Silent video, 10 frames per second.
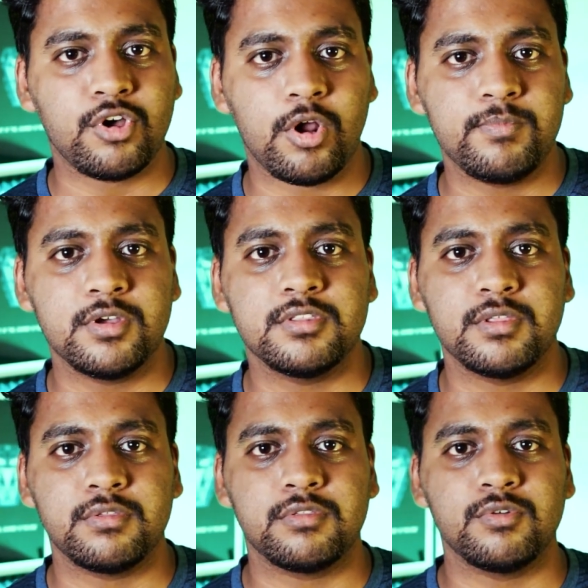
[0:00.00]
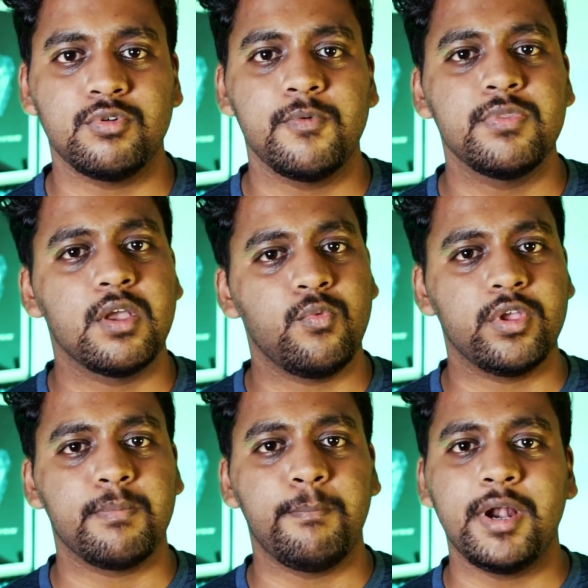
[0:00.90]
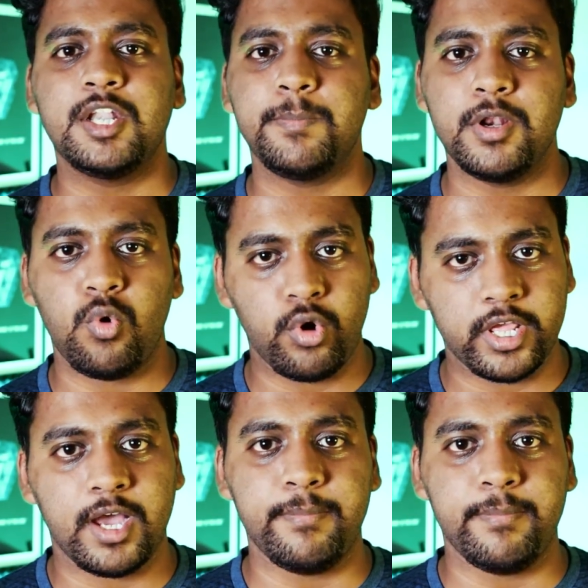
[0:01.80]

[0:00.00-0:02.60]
solved this issue with multiple OTA